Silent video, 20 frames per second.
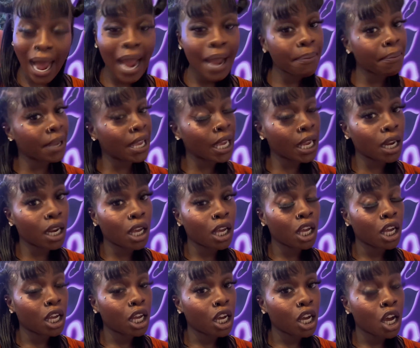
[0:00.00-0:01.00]
I
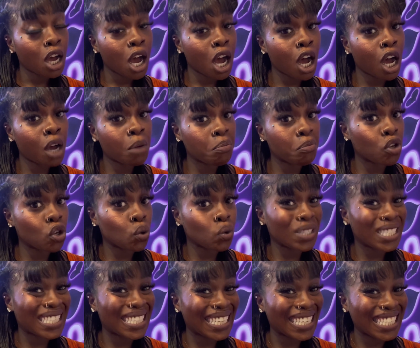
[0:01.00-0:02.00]
mean, a
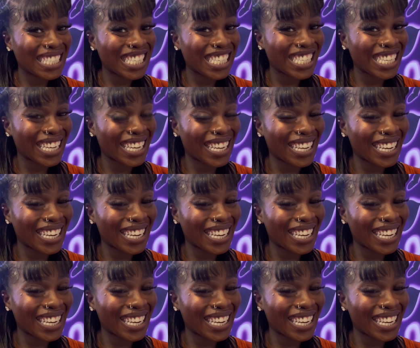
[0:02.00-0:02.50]
musician.